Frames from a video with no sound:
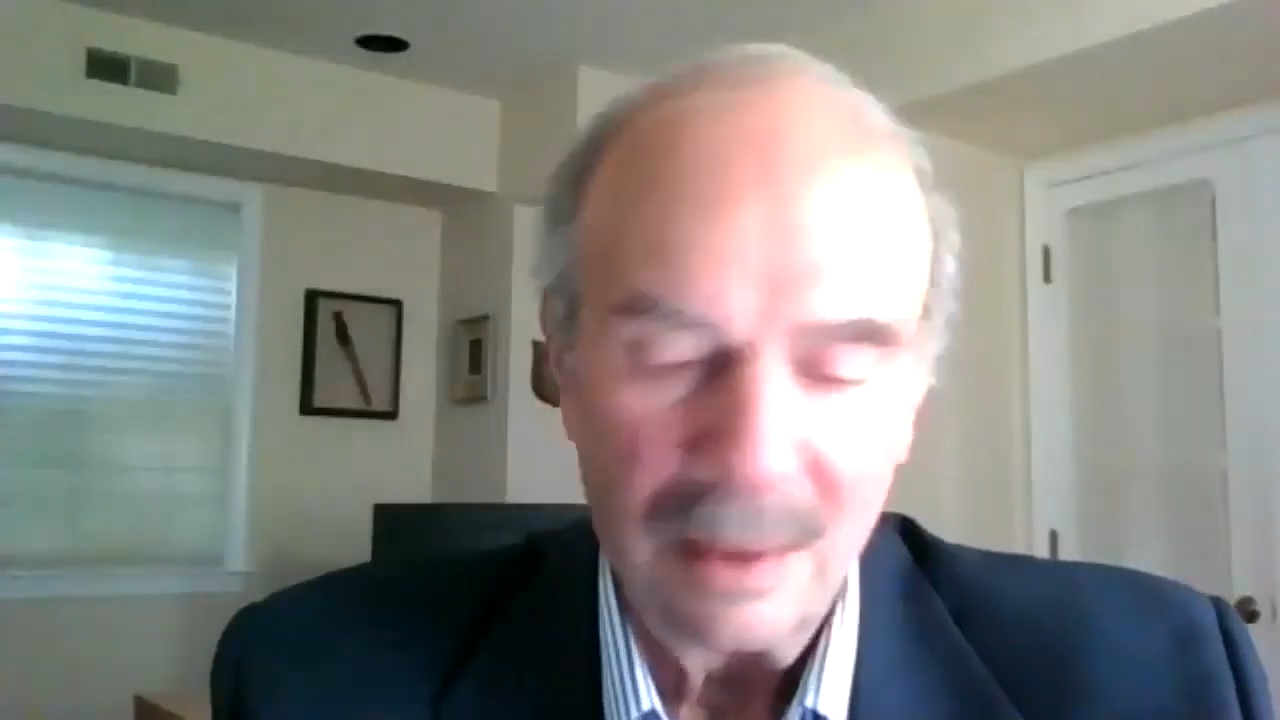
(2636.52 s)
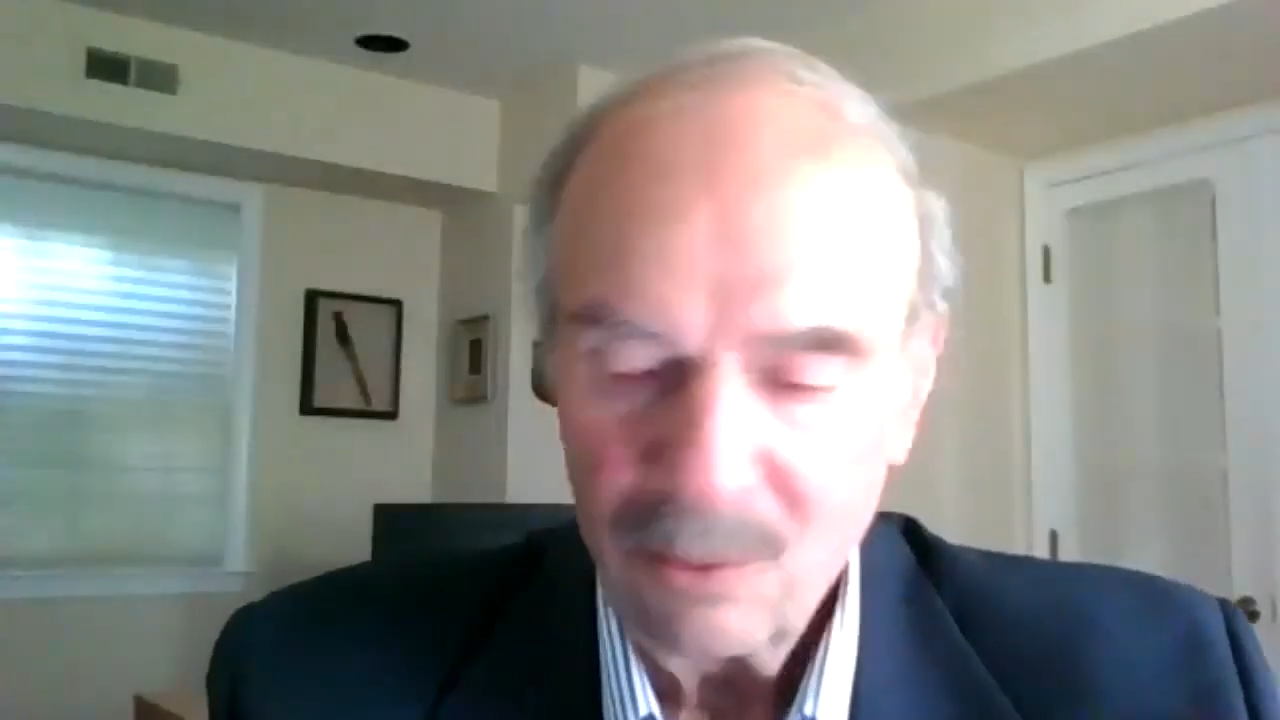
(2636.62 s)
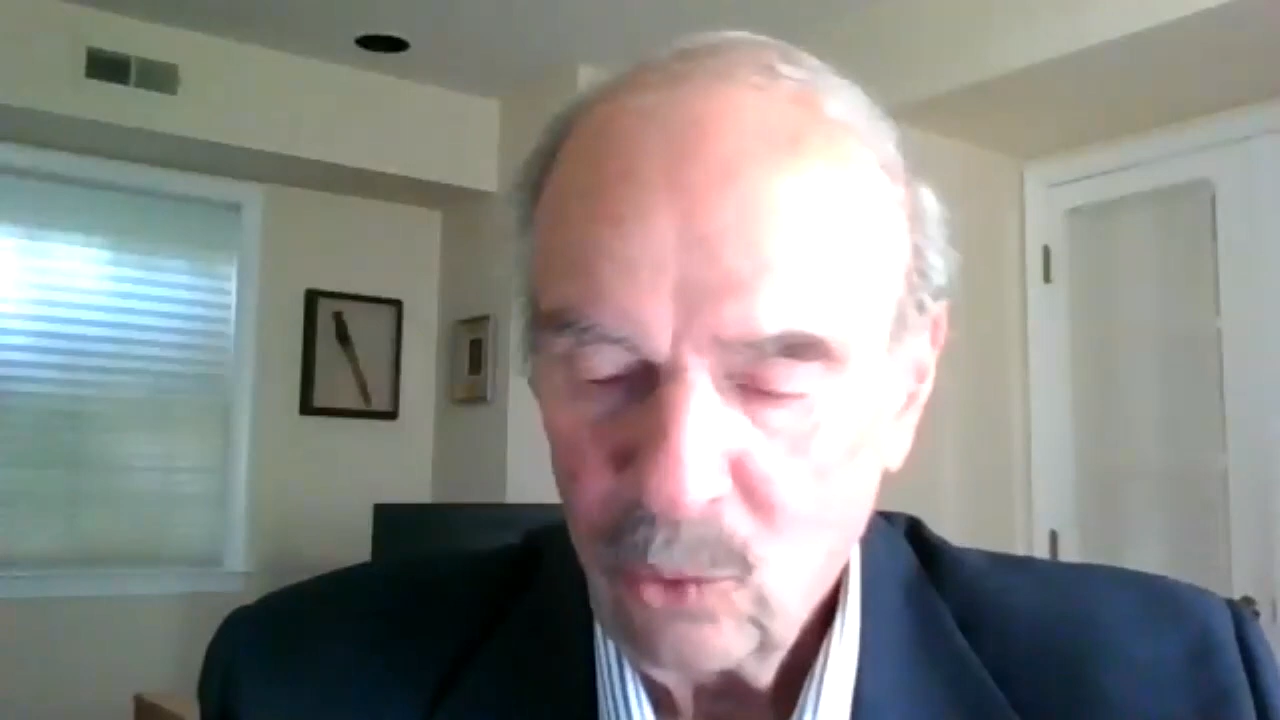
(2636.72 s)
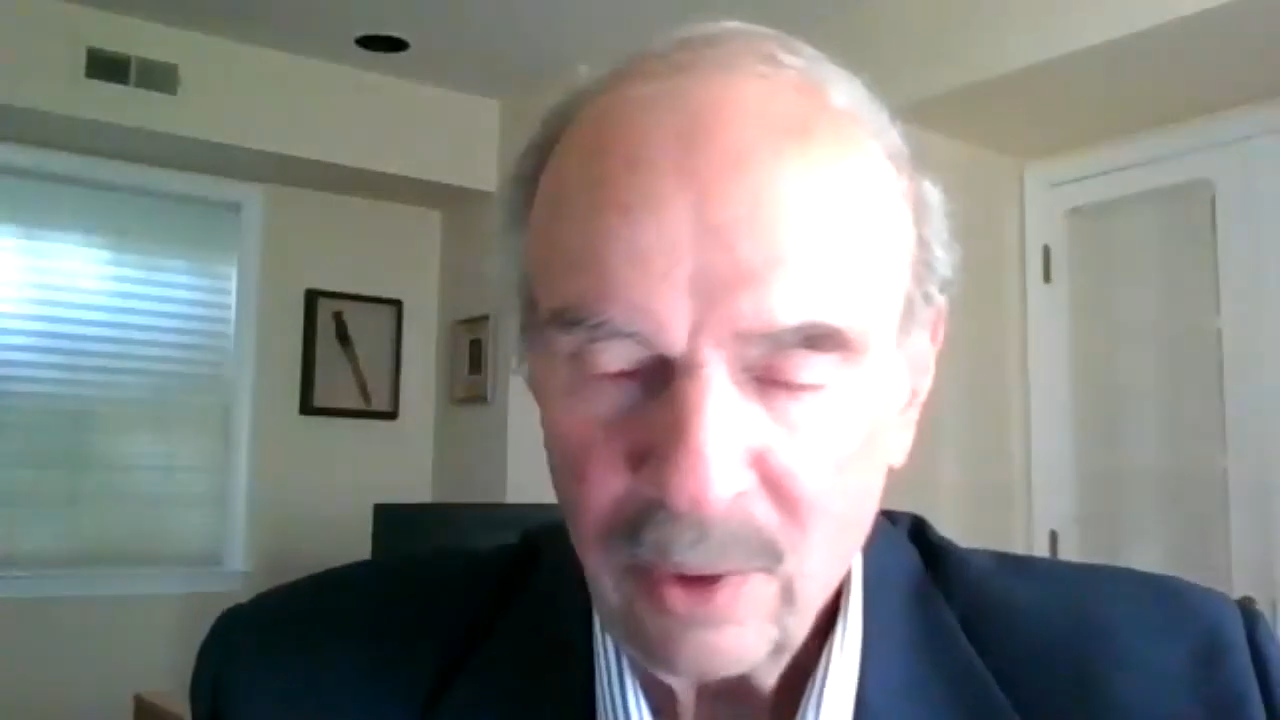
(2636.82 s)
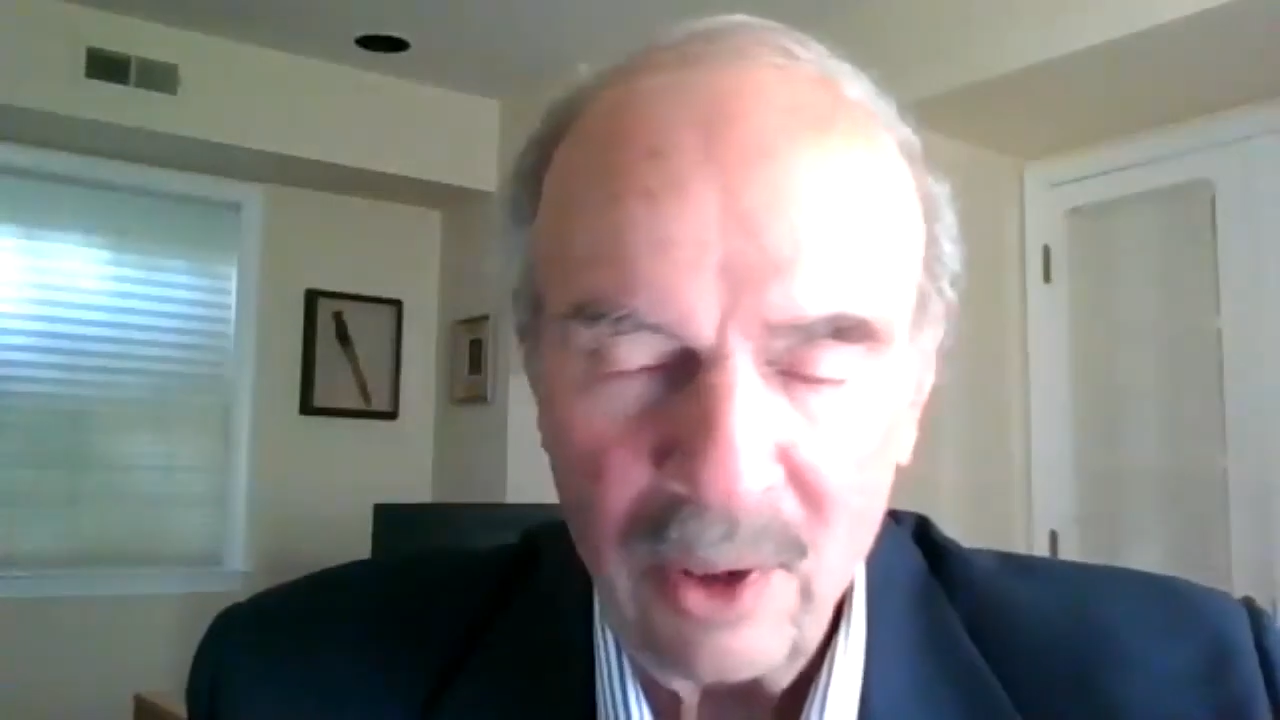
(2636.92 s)

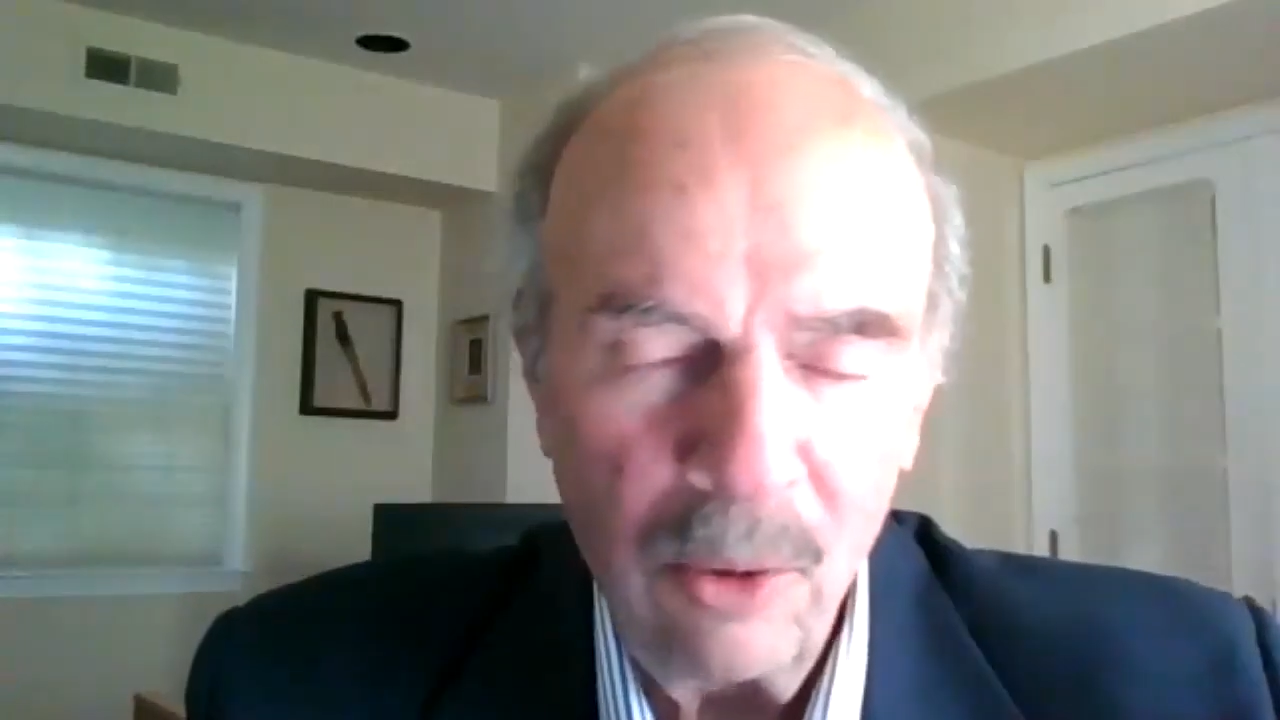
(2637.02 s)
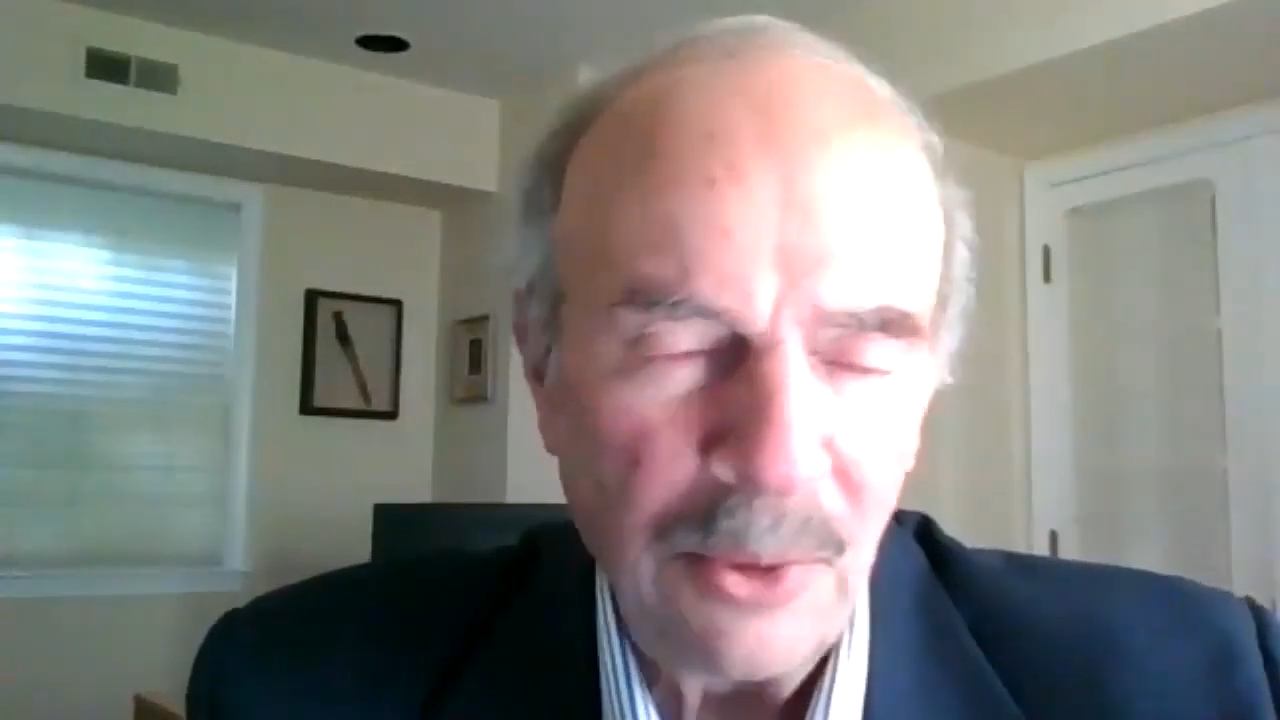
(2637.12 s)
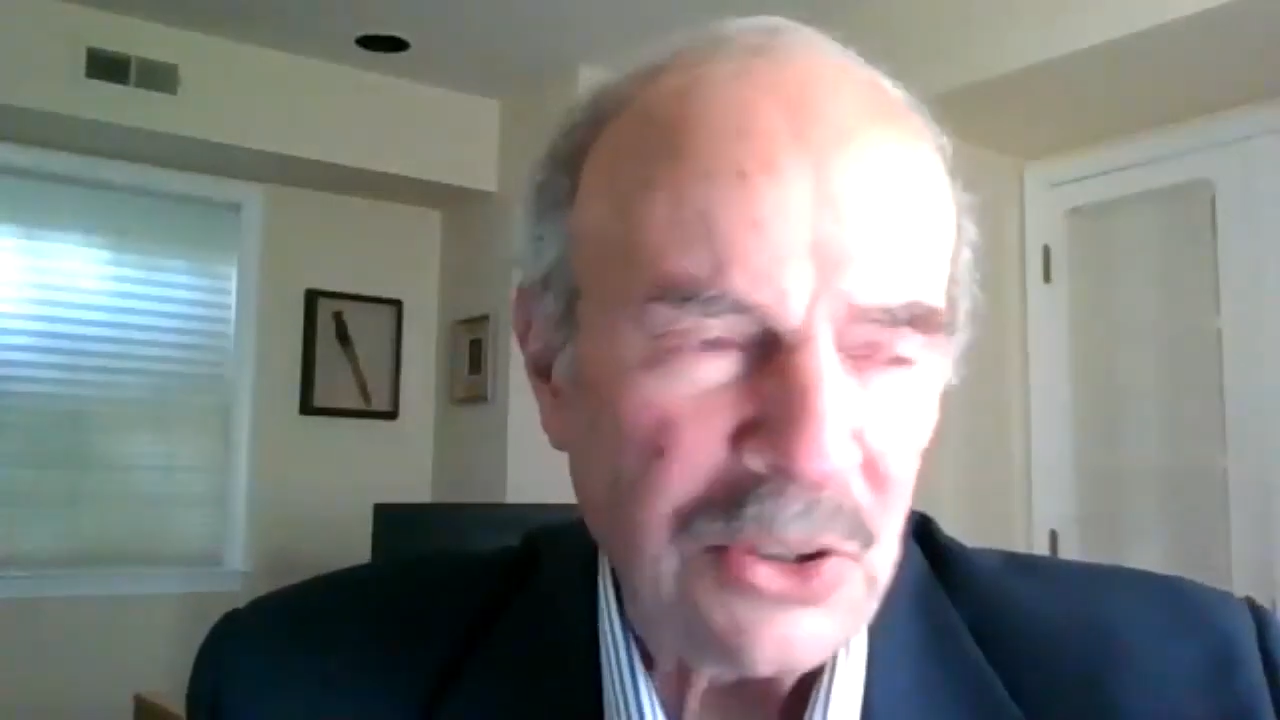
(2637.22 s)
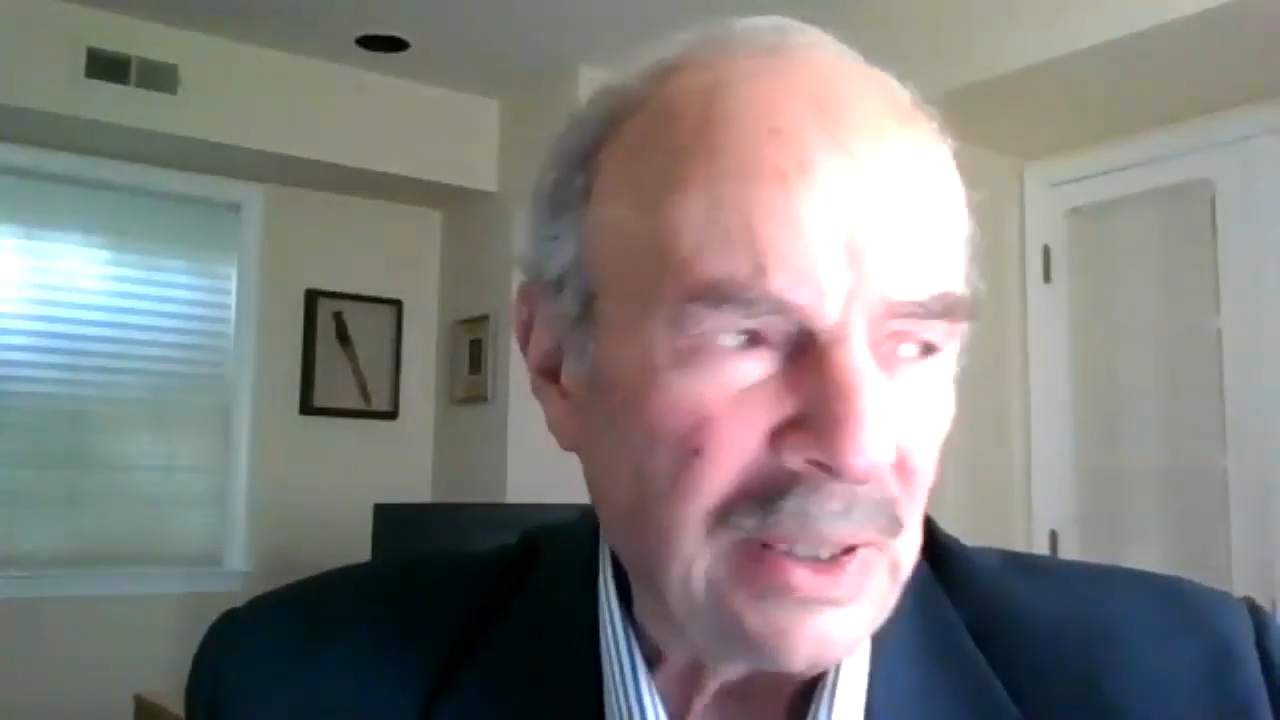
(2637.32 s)
We're almost